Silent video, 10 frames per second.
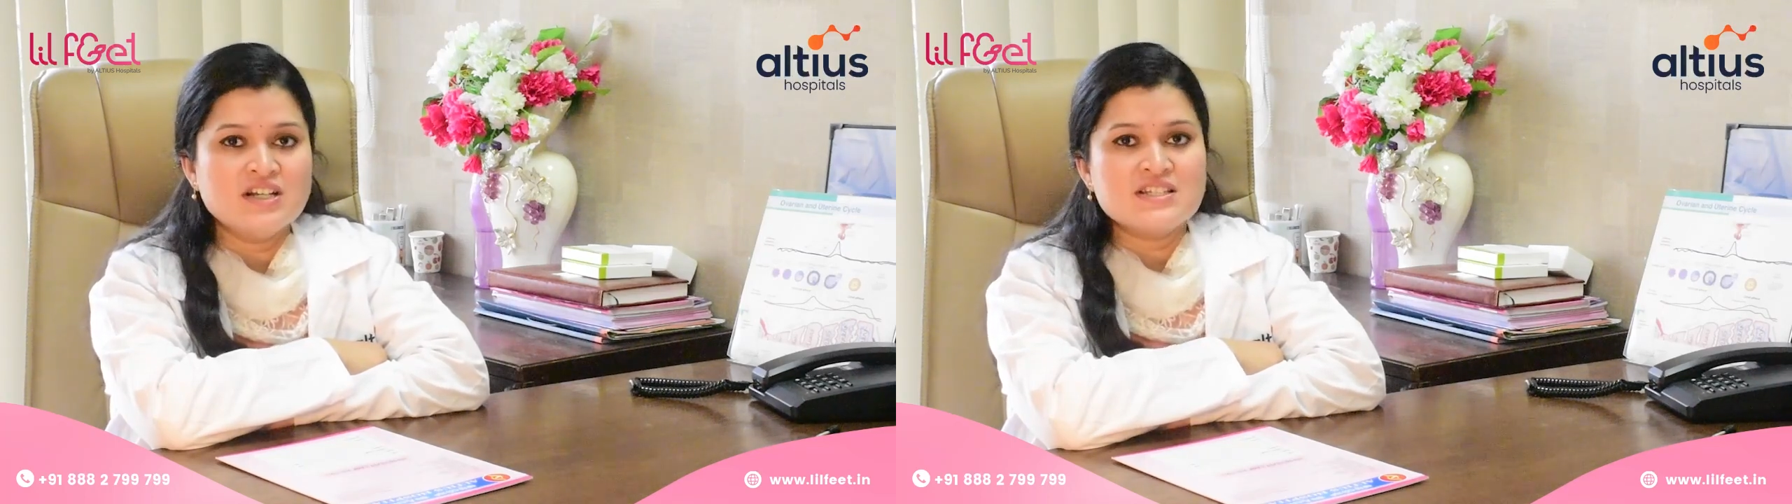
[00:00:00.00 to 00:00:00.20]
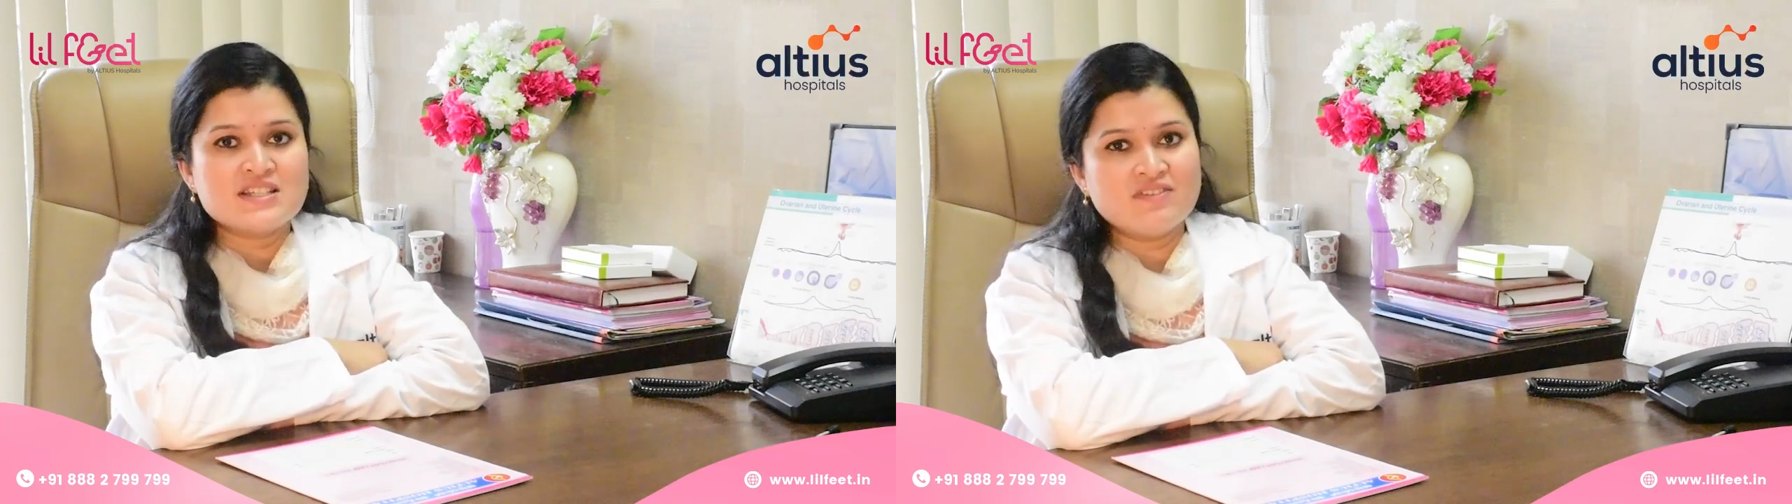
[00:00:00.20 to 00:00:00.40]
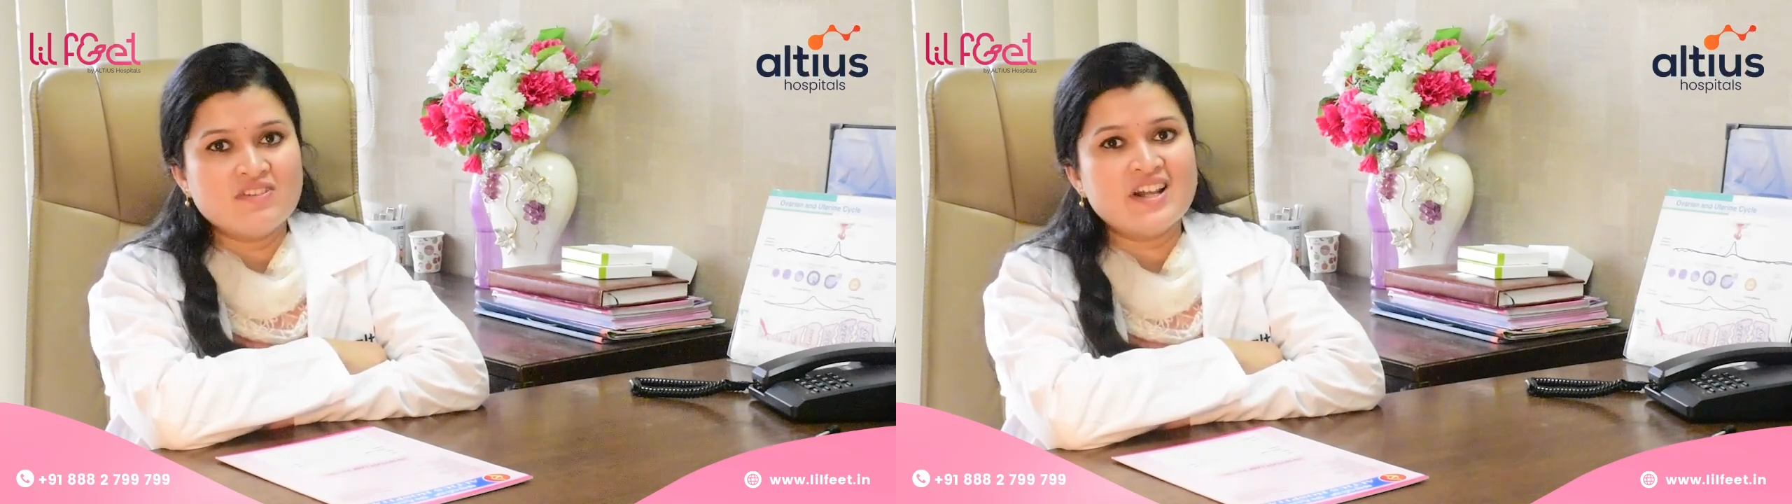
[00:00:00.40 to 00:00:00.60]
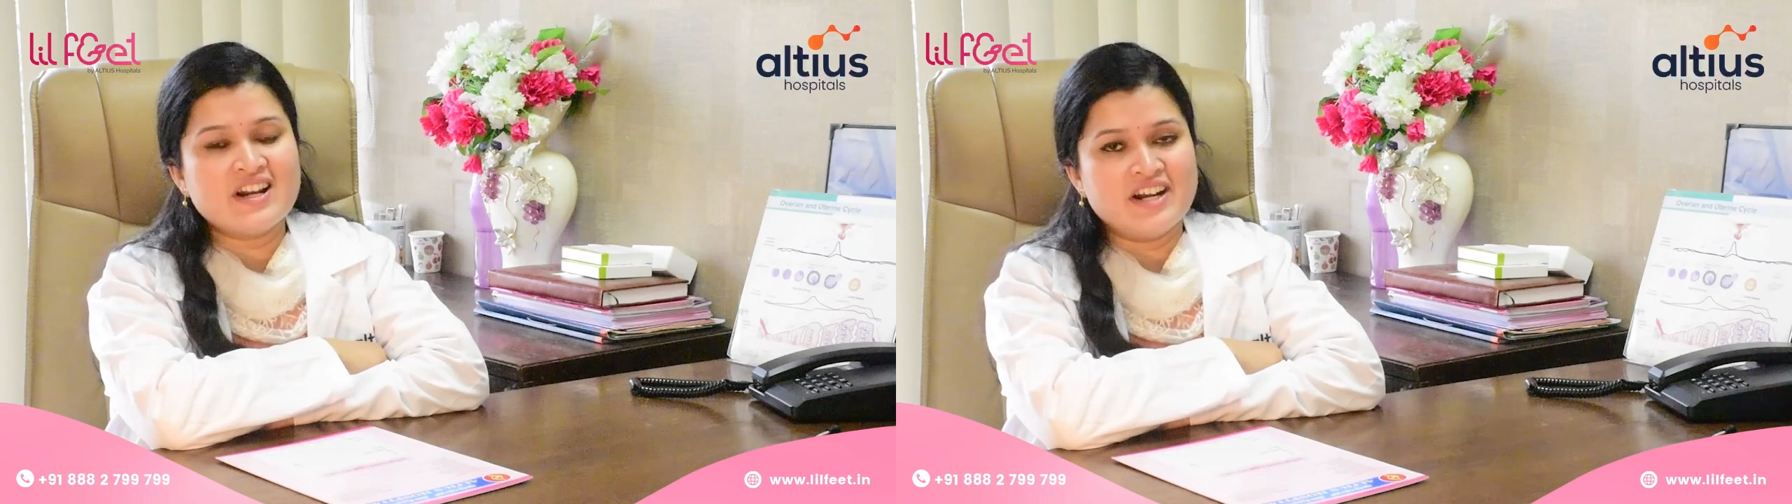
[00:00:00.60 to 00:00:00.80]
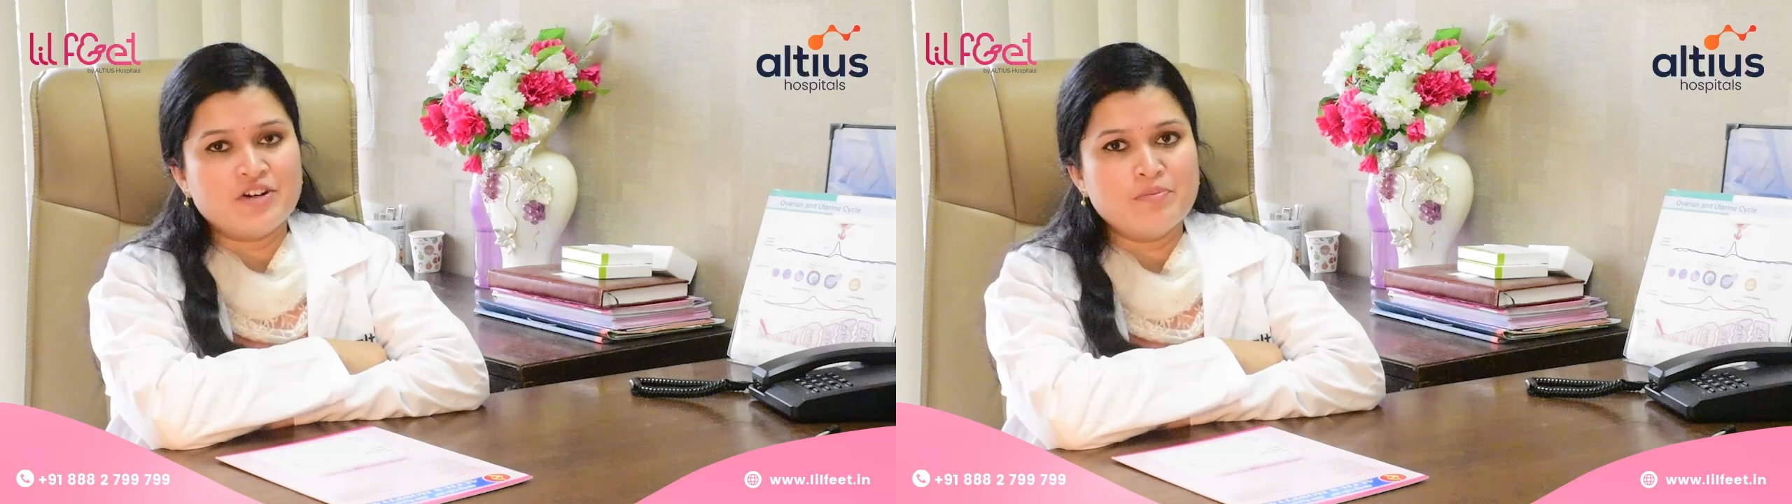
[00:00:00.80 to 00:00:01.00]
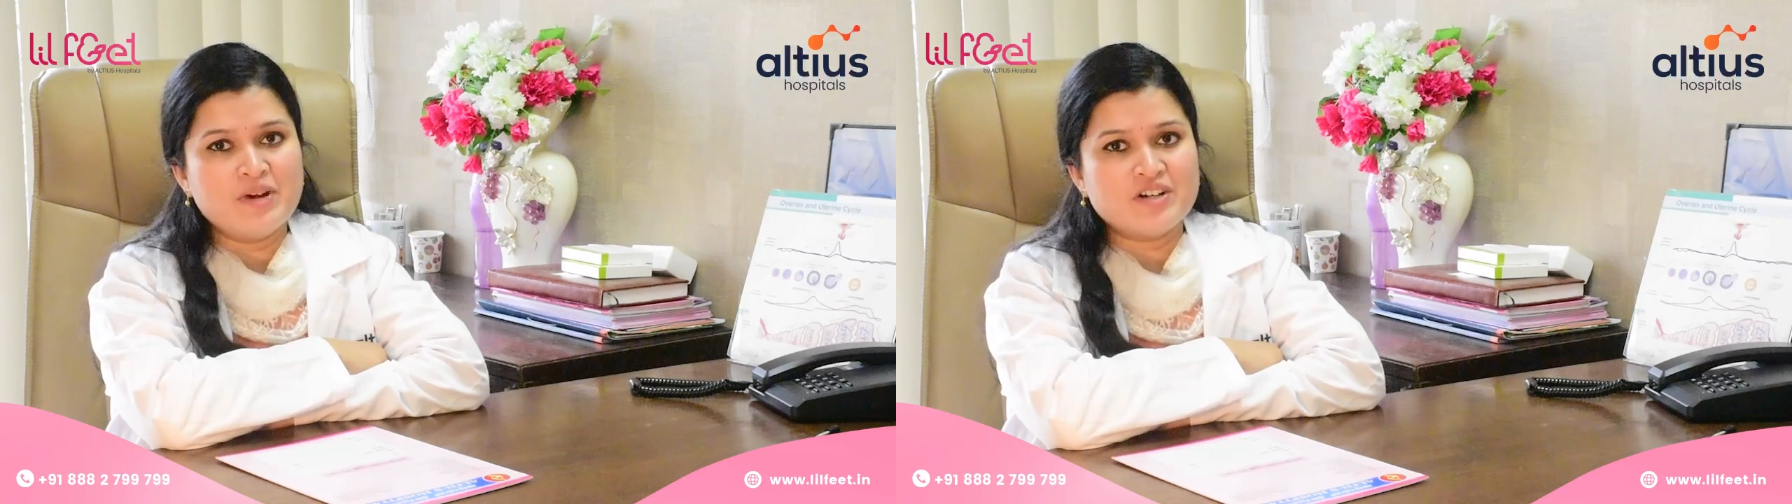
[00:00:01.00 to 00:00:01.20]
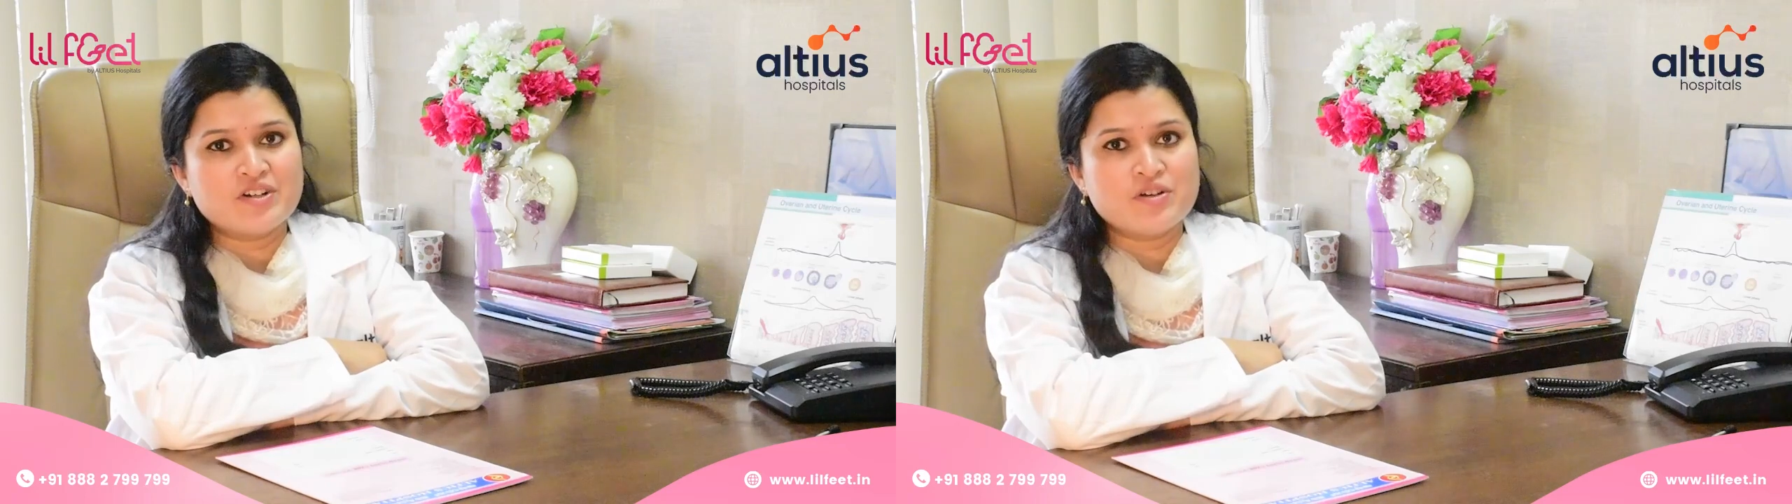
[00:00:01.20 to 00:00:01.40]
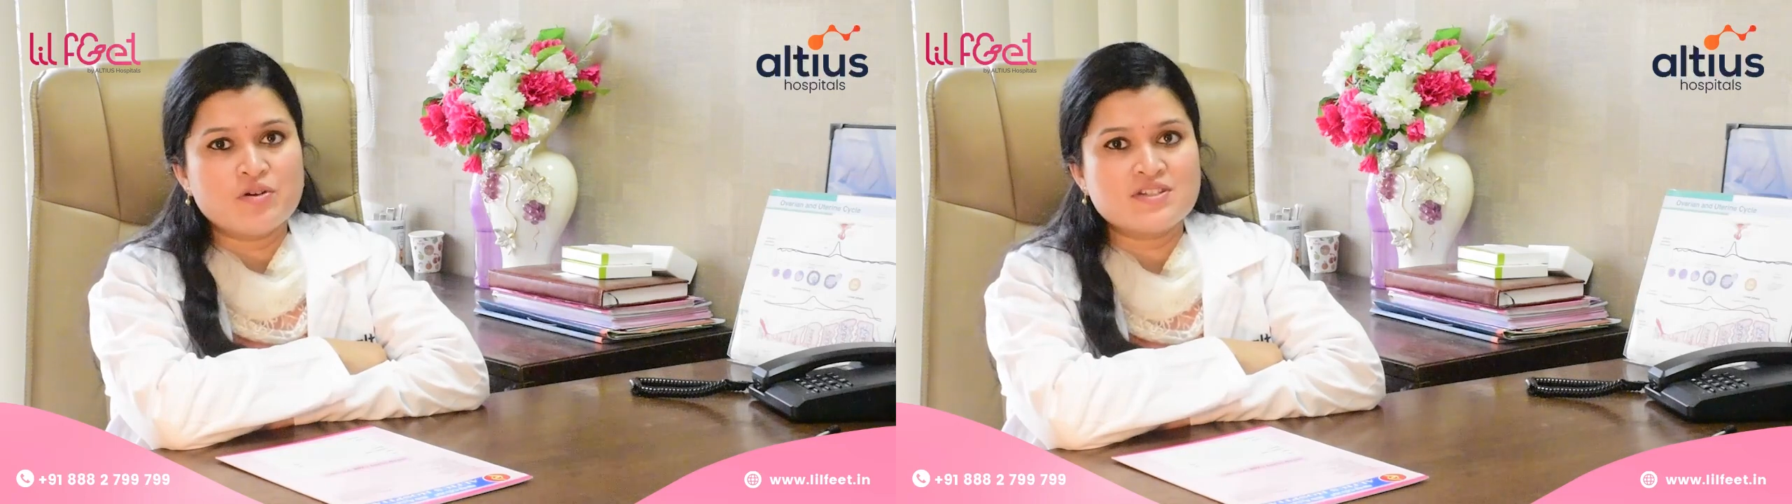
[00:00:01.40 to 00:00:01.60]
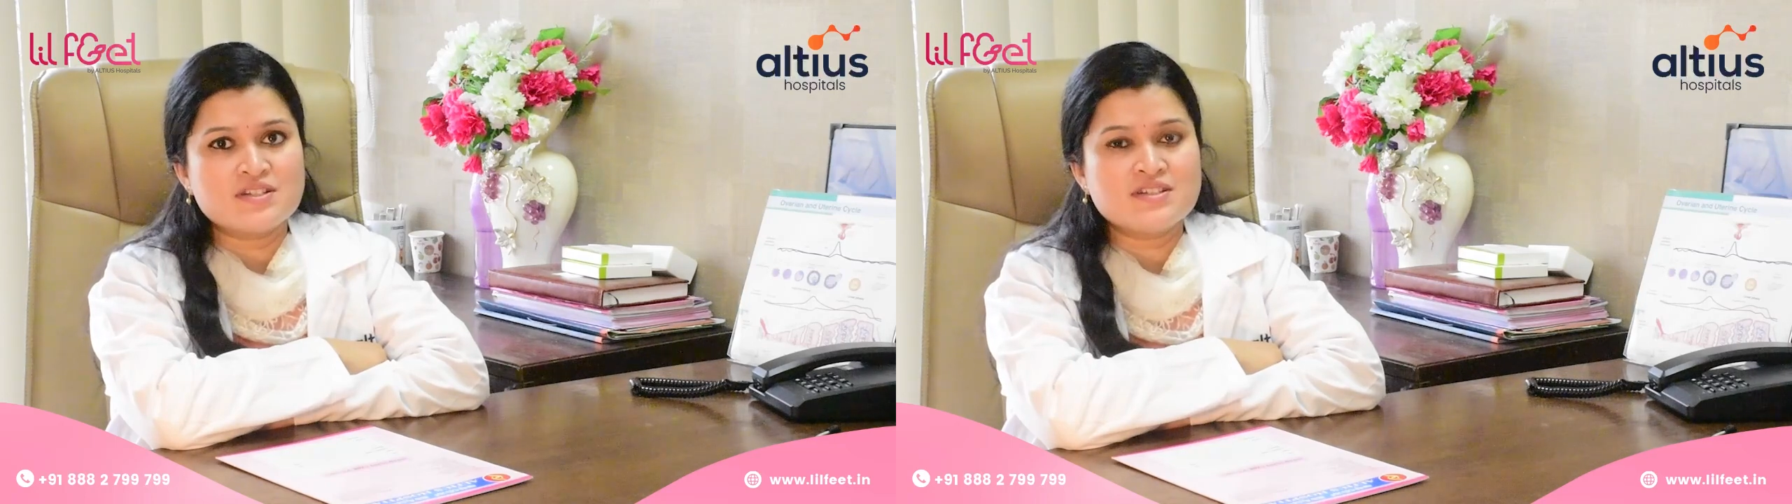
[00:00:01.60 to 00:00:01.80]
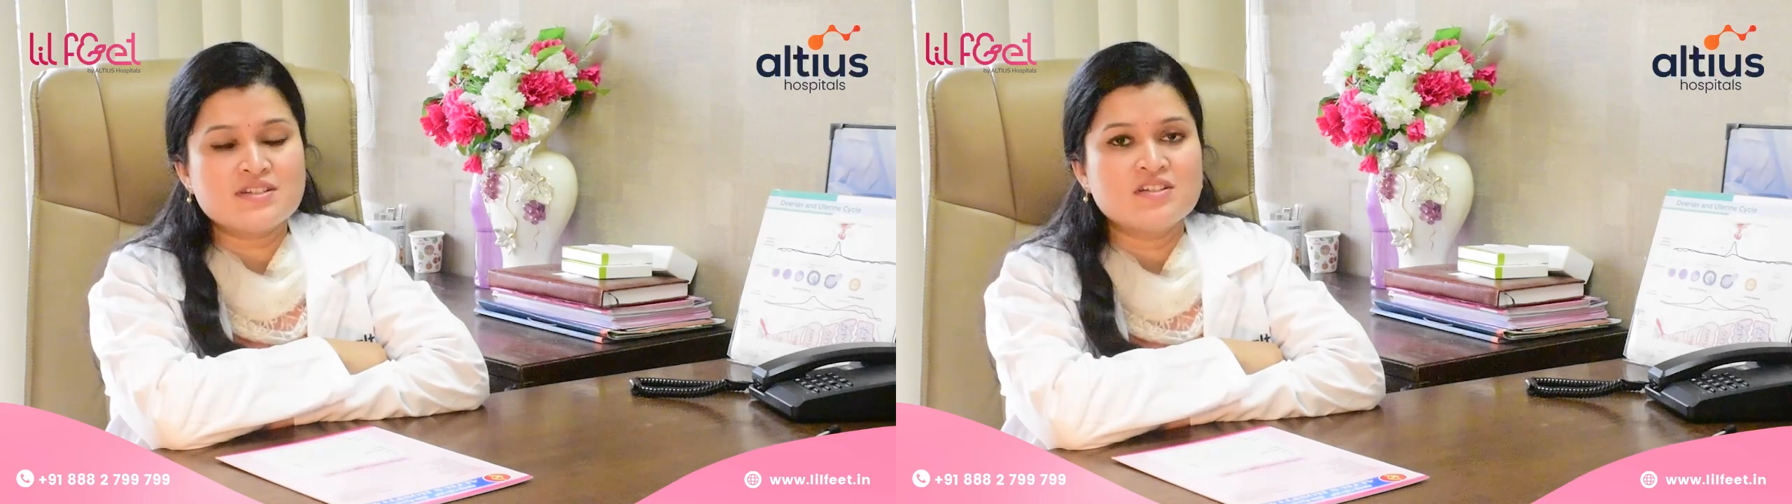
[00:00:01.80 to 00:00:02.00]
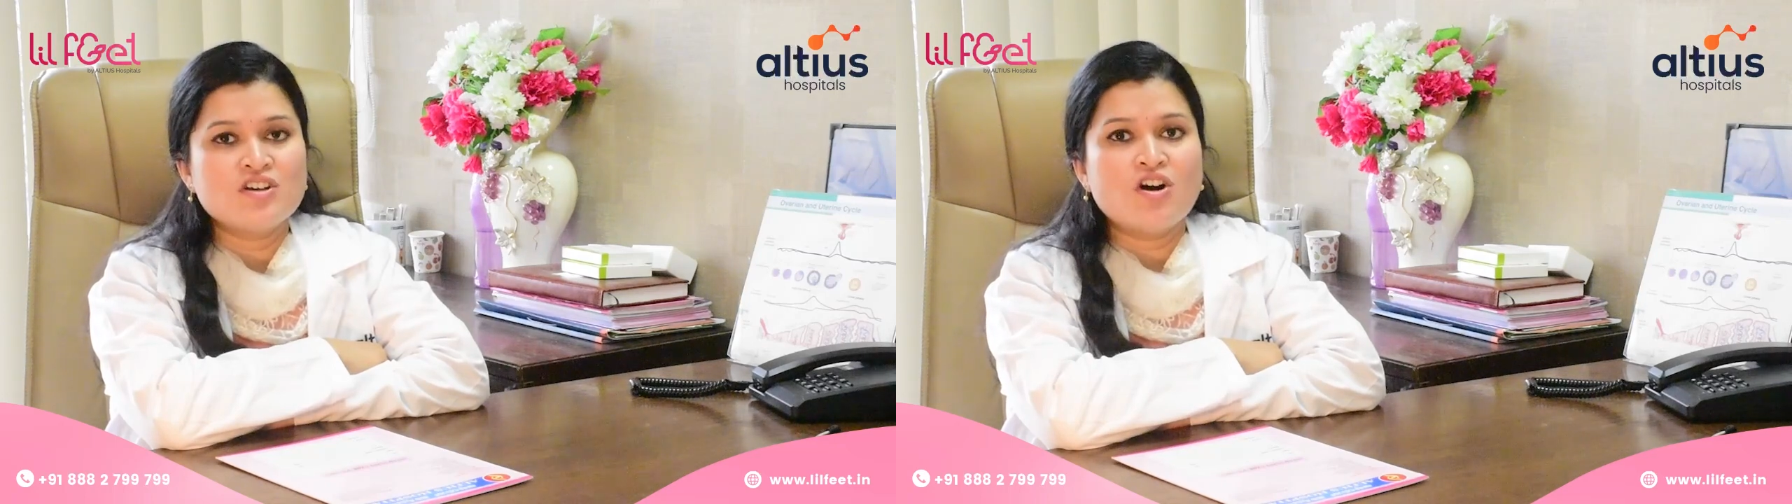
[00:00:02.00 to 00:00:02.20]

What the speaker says: severe endometriosis